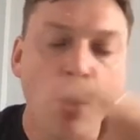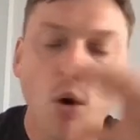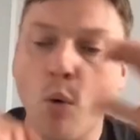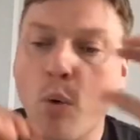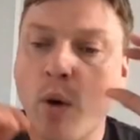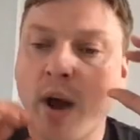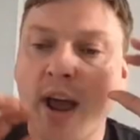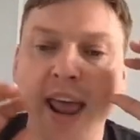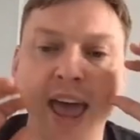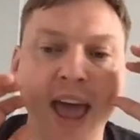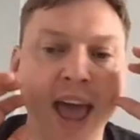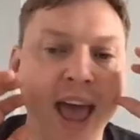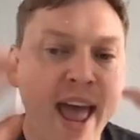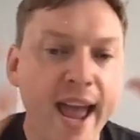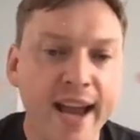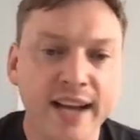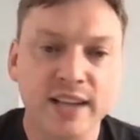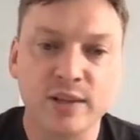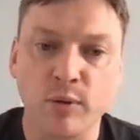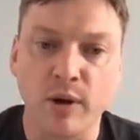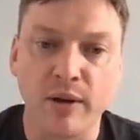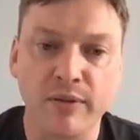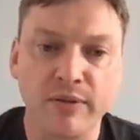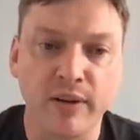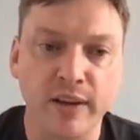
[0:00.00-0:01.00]
where the heck
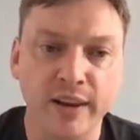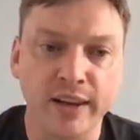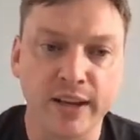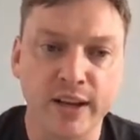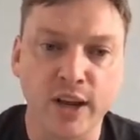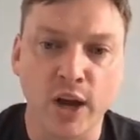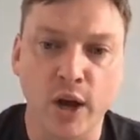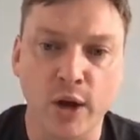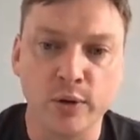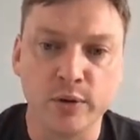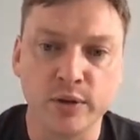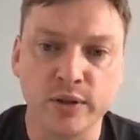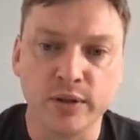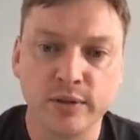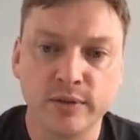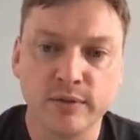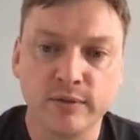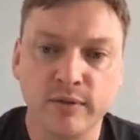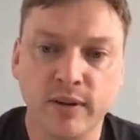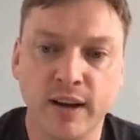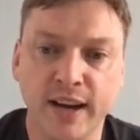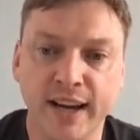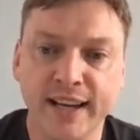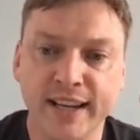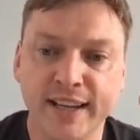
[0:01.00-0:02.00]
do I find the code,
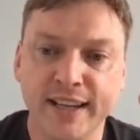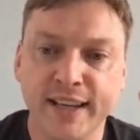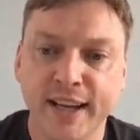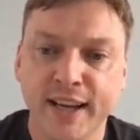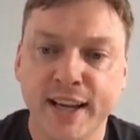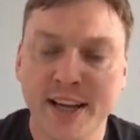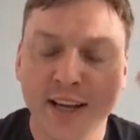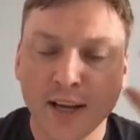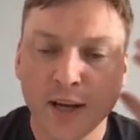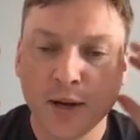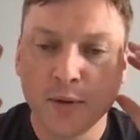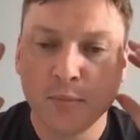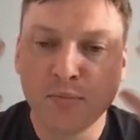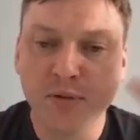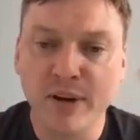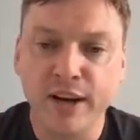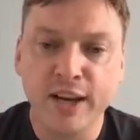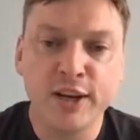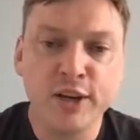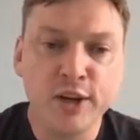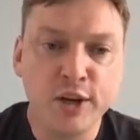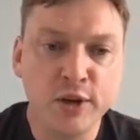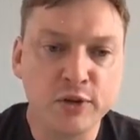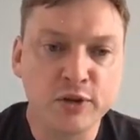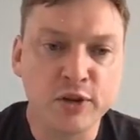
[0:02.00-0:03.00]
right?
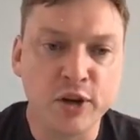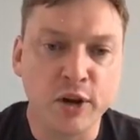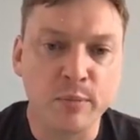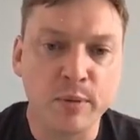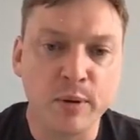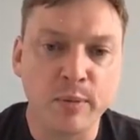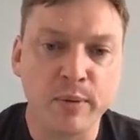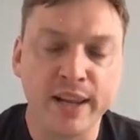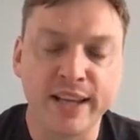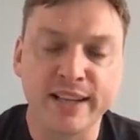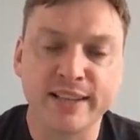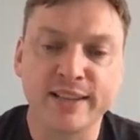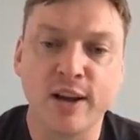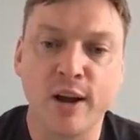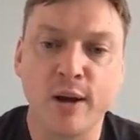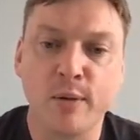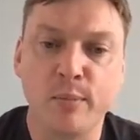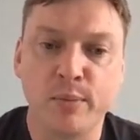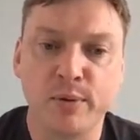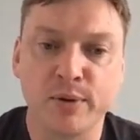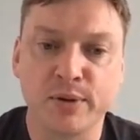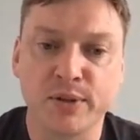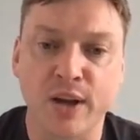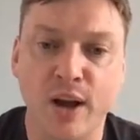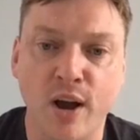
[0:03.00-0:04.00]
Brilliant, you showed me where the
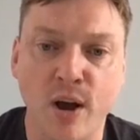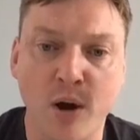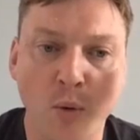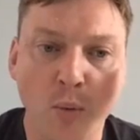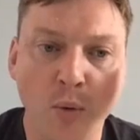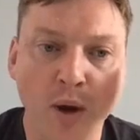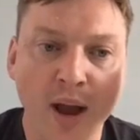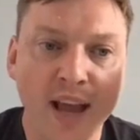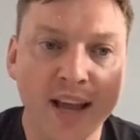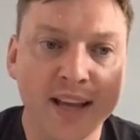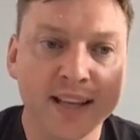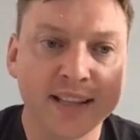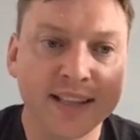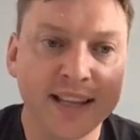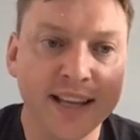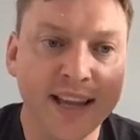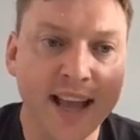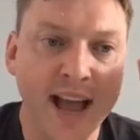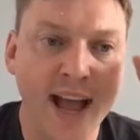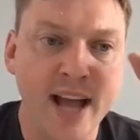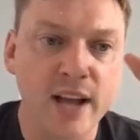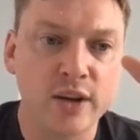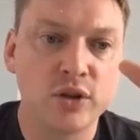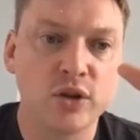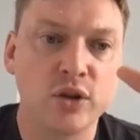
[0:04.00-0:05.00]
samples are. Where's the
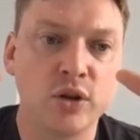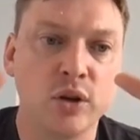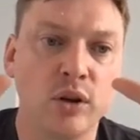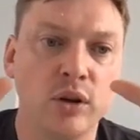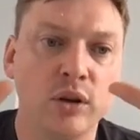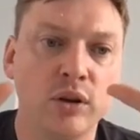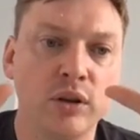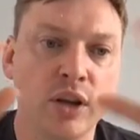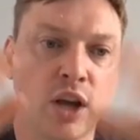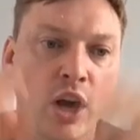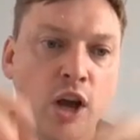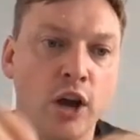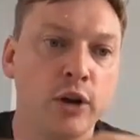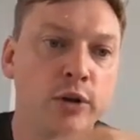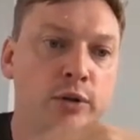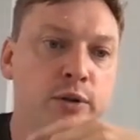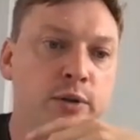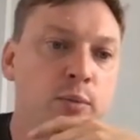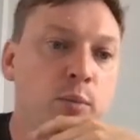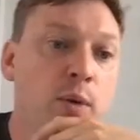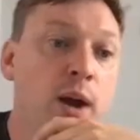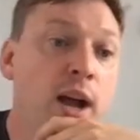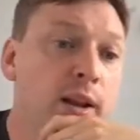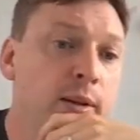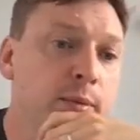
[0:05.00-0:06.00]
actual code?
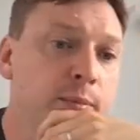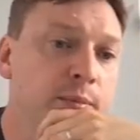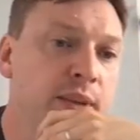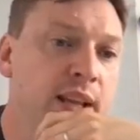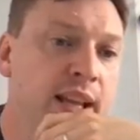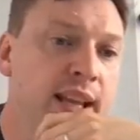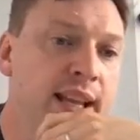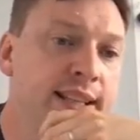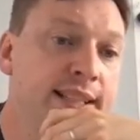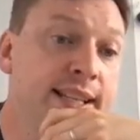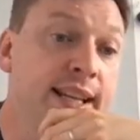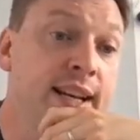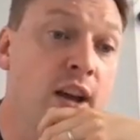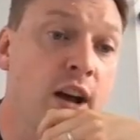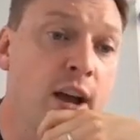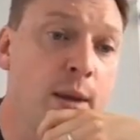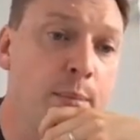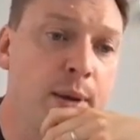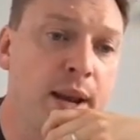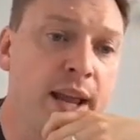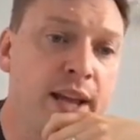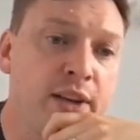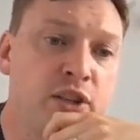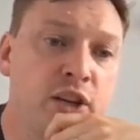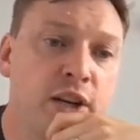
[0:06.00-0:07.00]
Well, it's in
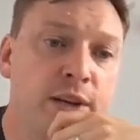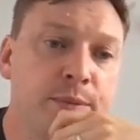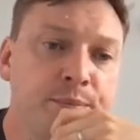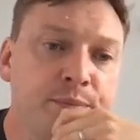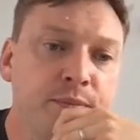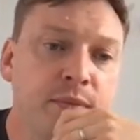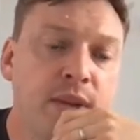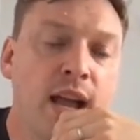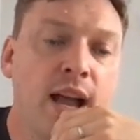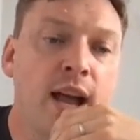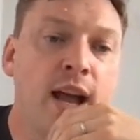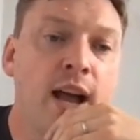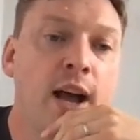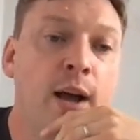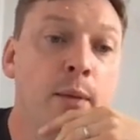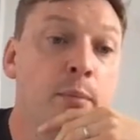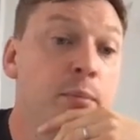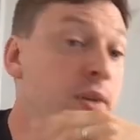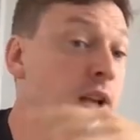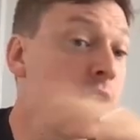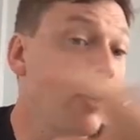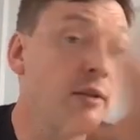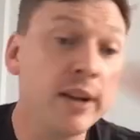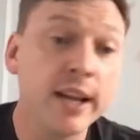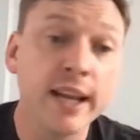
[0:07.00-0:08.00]
Hyperledger.
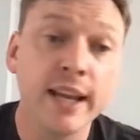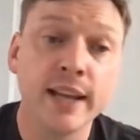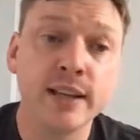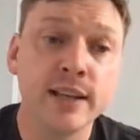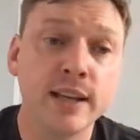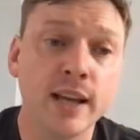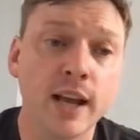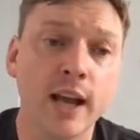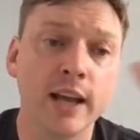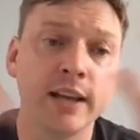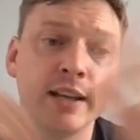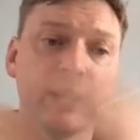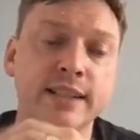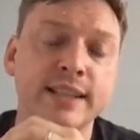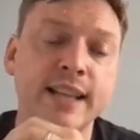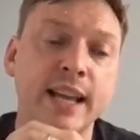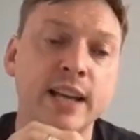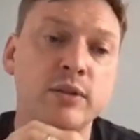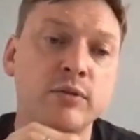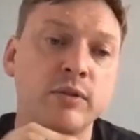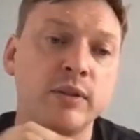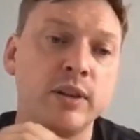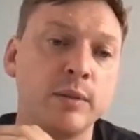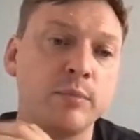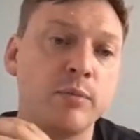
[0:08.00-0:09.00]
Currently, the
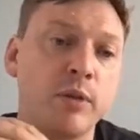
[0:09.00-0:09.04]
stage we're in the